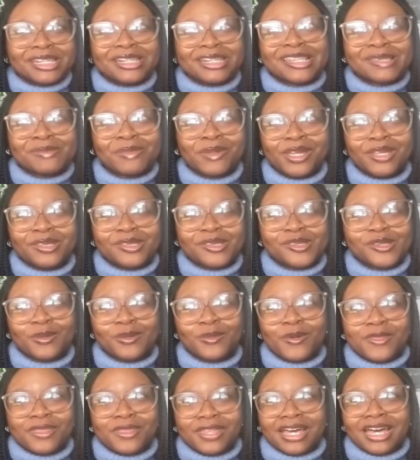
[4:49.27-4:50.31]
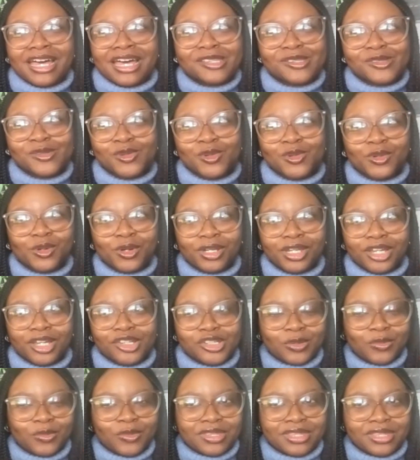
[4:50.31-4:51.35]
explaining to someone that has no
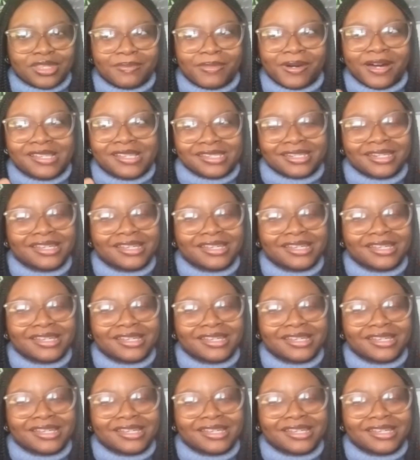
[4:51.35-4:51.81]
connection with their past.